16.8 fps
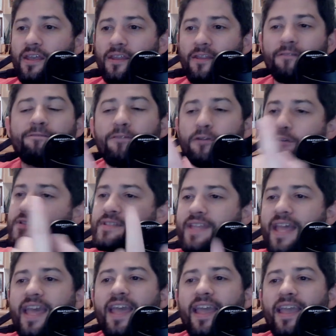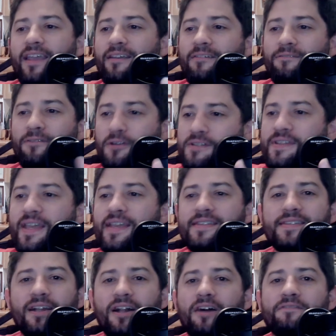The first day, first day
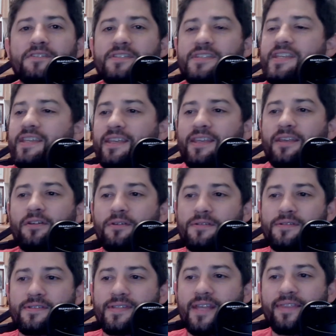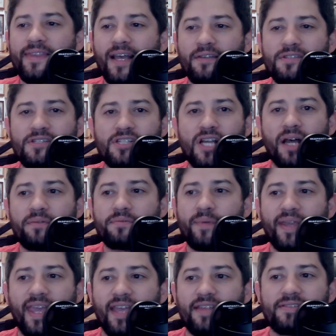he's in office, he kills ten thousand jobs
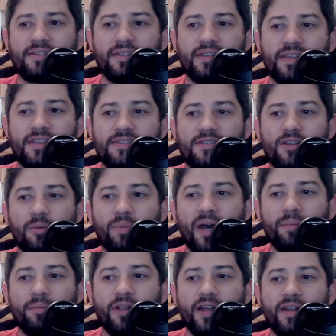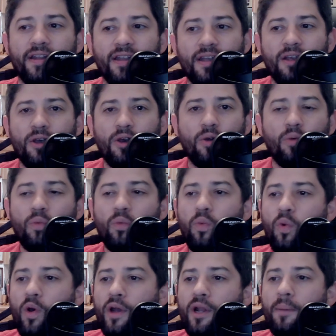by canceling the Keystone Pipeline.
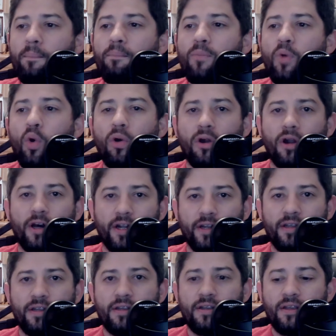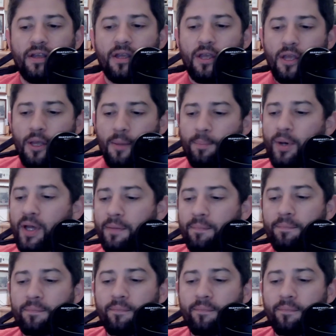What a moron. But